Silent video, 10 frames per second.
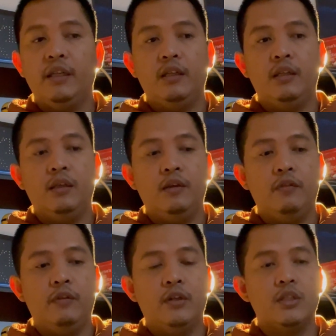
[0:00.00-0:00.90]
And if
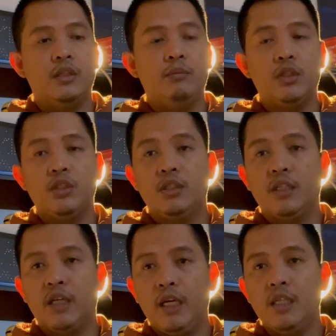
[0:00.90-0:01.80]
there's an emergency
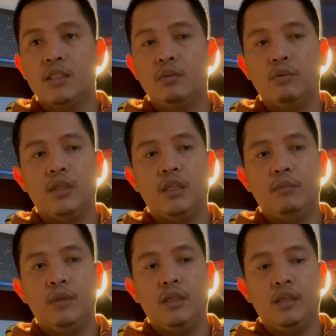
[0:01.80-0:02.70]
case, we're gonna
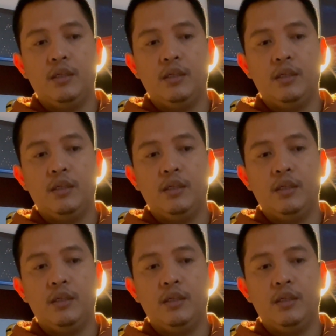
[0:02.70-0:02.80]
be